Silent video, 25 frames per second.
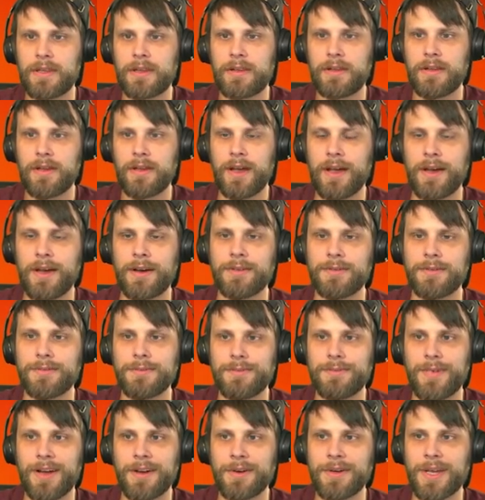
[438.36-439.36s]
Oh,
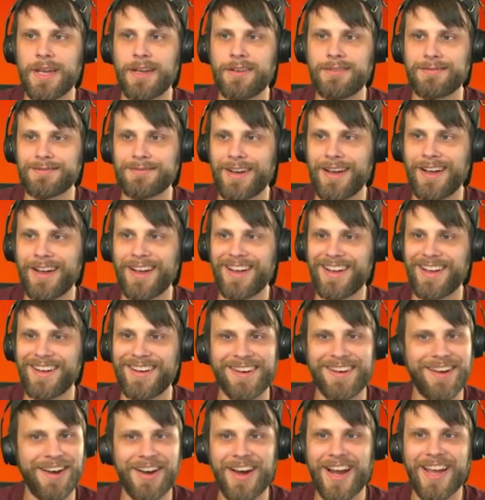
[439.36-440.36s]
okay. Uh,
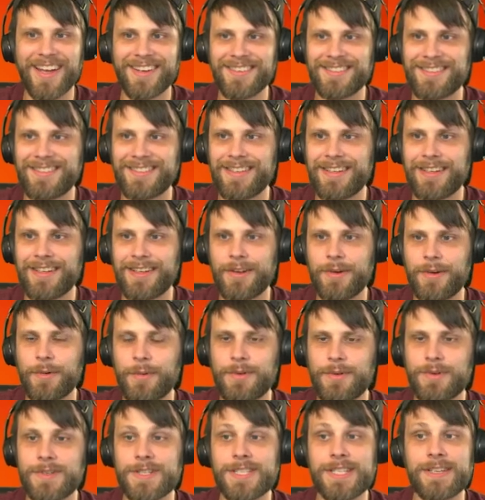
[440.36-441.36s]
alright. We
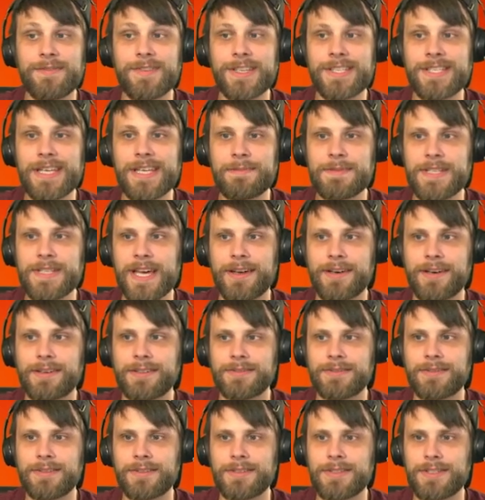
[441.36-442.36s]
received the Sceptile.
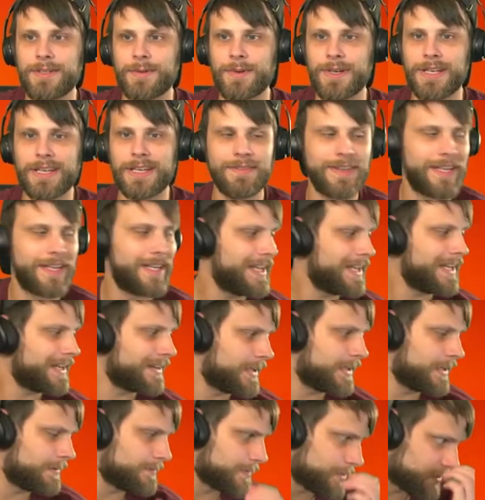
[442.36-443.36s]
Do you want to give a
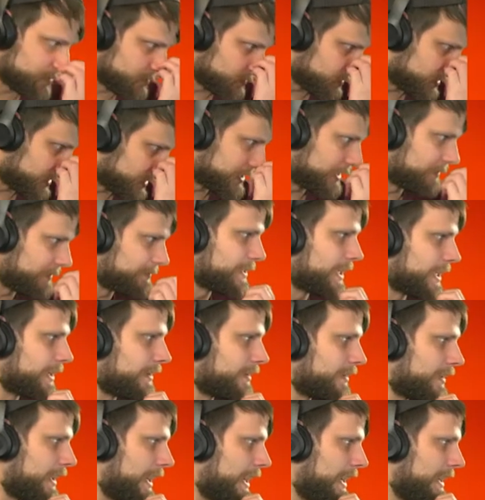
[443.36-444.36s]
nickname to
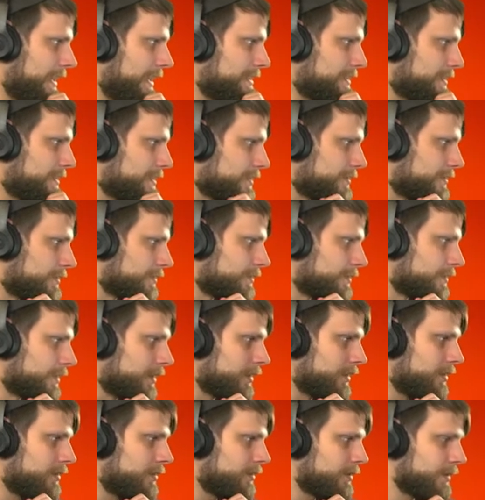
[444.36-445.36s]
Sceptile? I do.
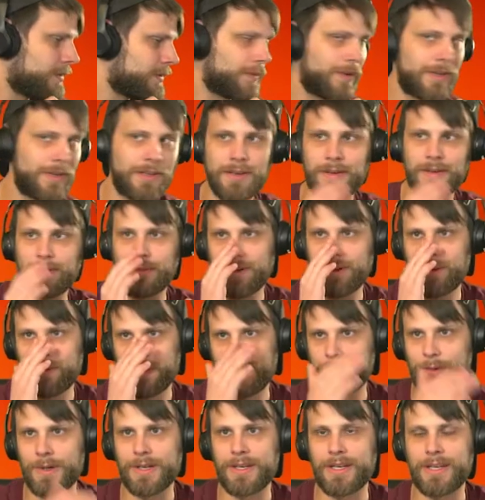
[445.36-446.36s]
Who do we want to, what do we
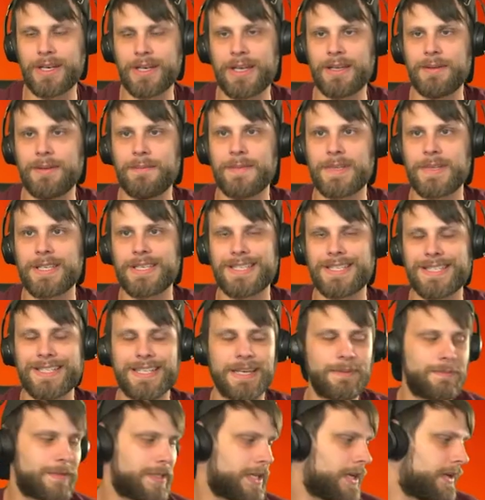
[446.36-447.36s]
want to name
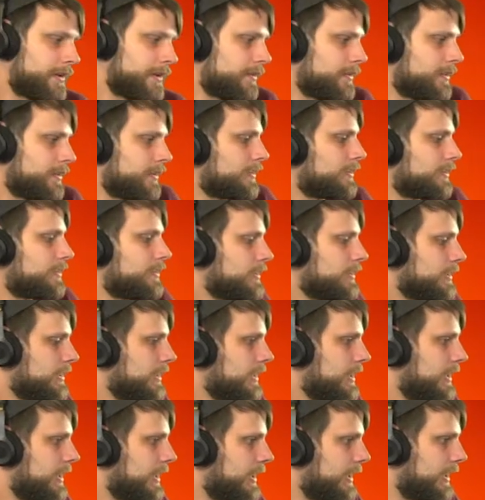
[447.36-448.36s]
Sceptile here?
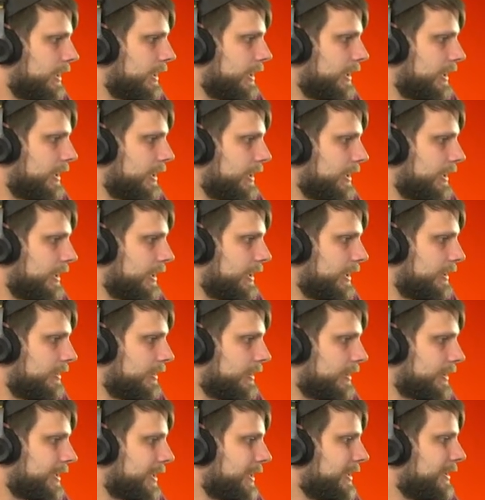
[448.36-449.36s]
Uh,
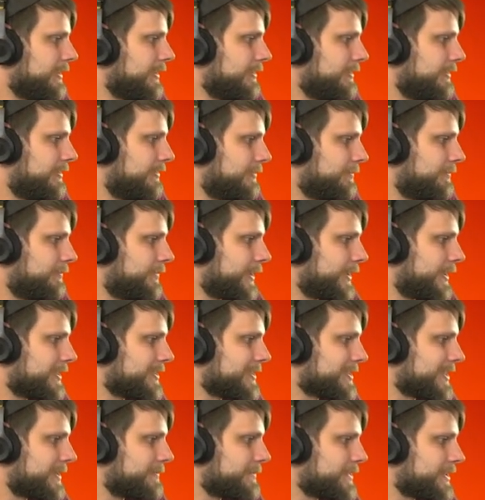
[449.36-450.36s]
again, because
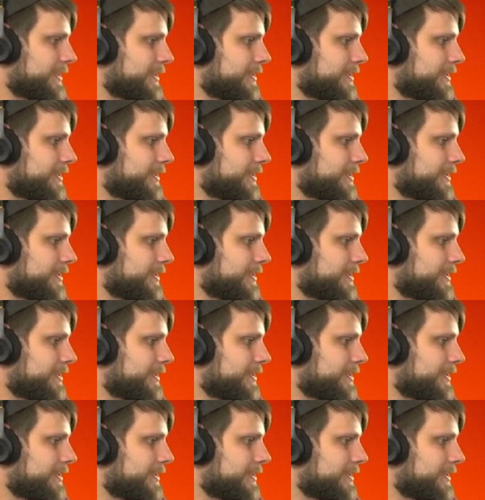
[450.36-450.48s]
I'm so